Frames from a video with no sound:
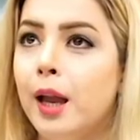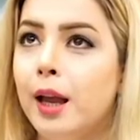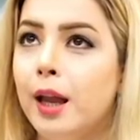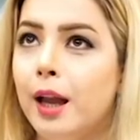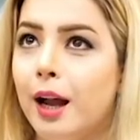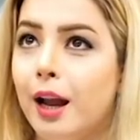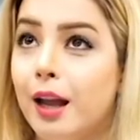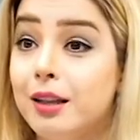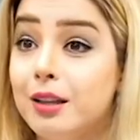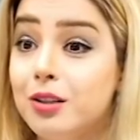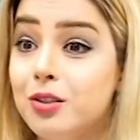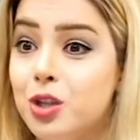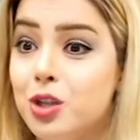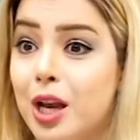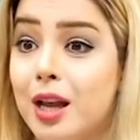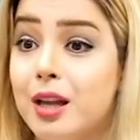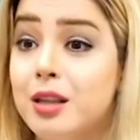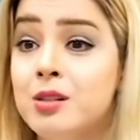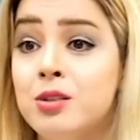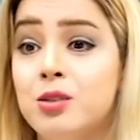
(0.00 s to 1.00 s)
I had a
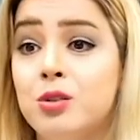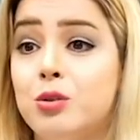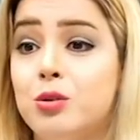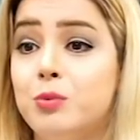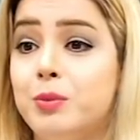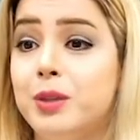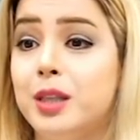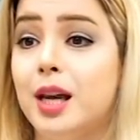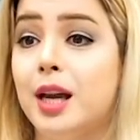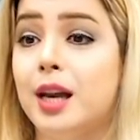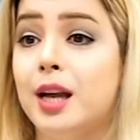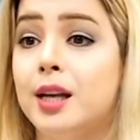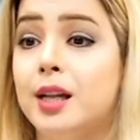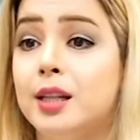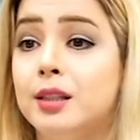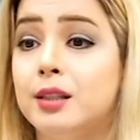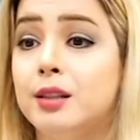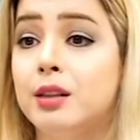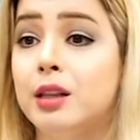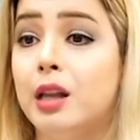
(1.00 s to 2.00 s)
chance to be
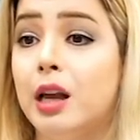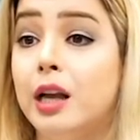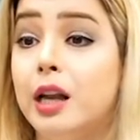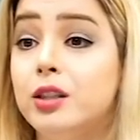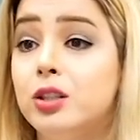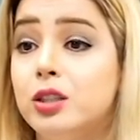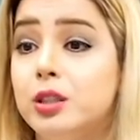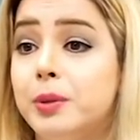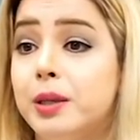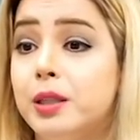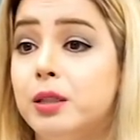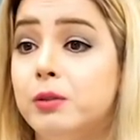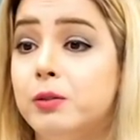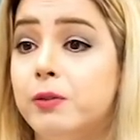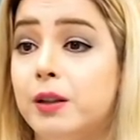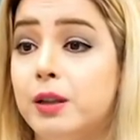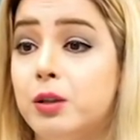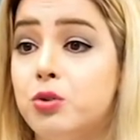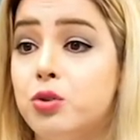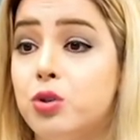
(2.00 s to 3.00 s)
an IEEE
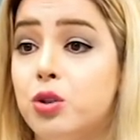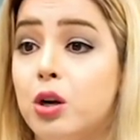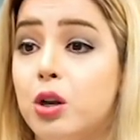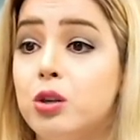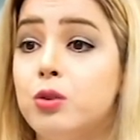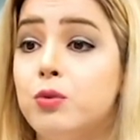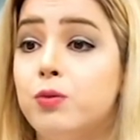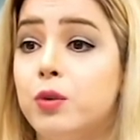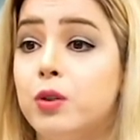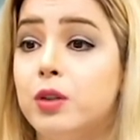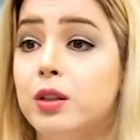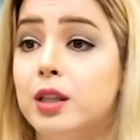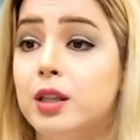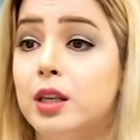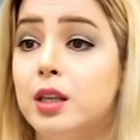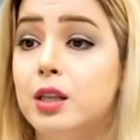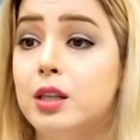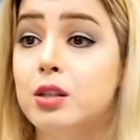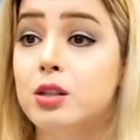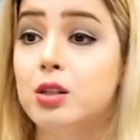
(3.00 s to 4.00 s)
fellow judge for
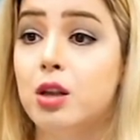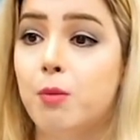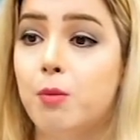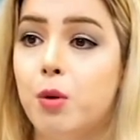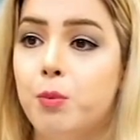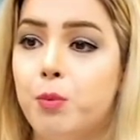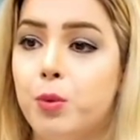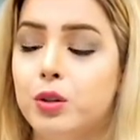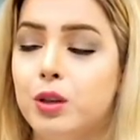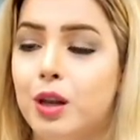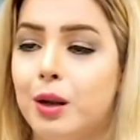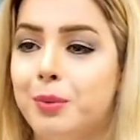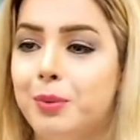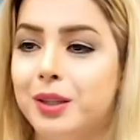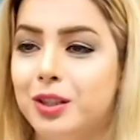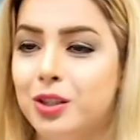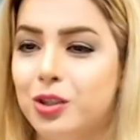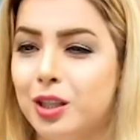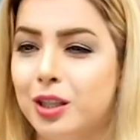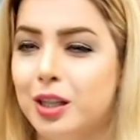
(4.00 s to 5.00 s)
the Snowball
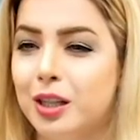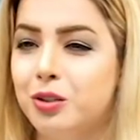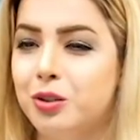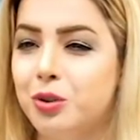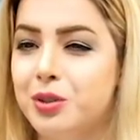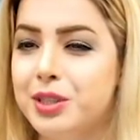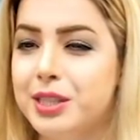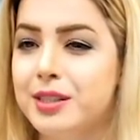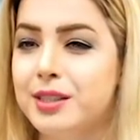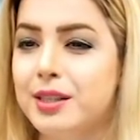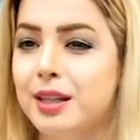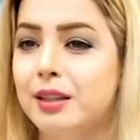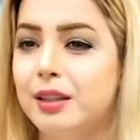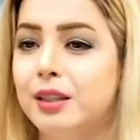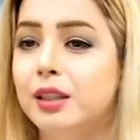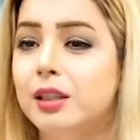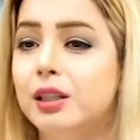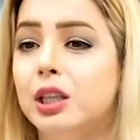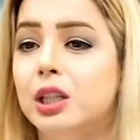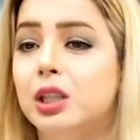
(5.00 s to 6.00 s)
competition at UC San
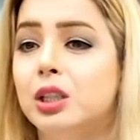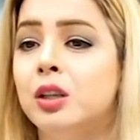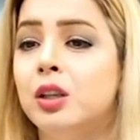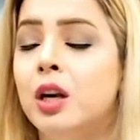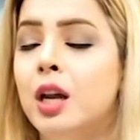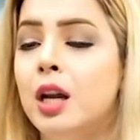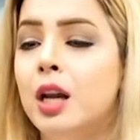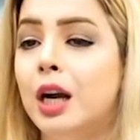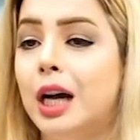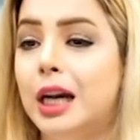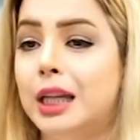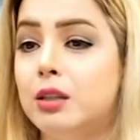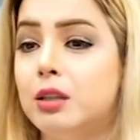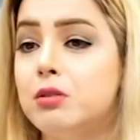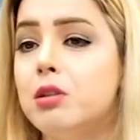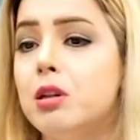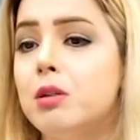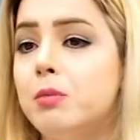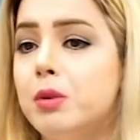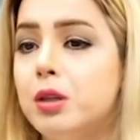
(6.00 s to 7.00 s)
Diego, and
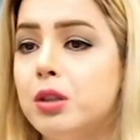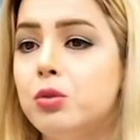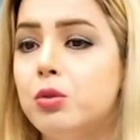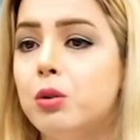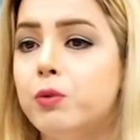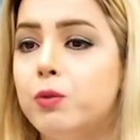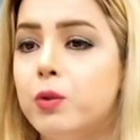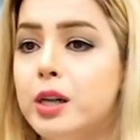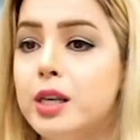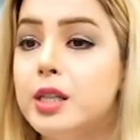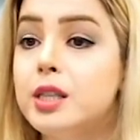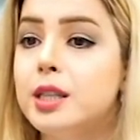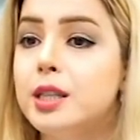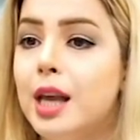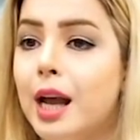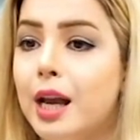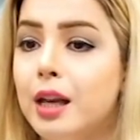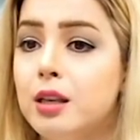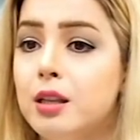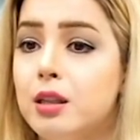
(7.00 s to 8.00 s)
also a mentor for SD
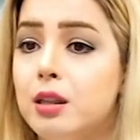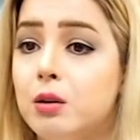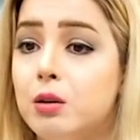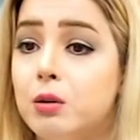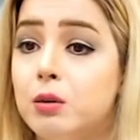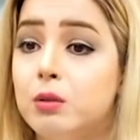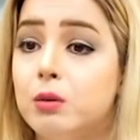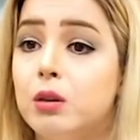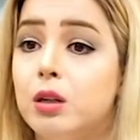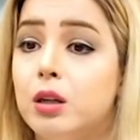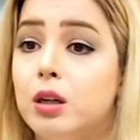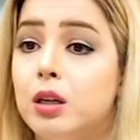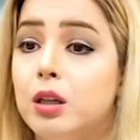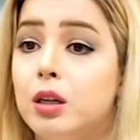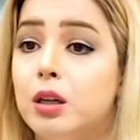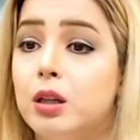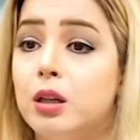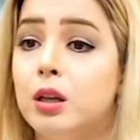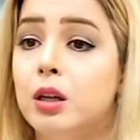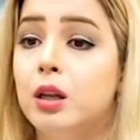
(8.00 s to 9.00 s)

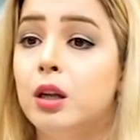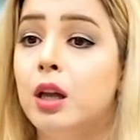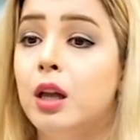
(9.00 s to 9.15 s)
Hackathon.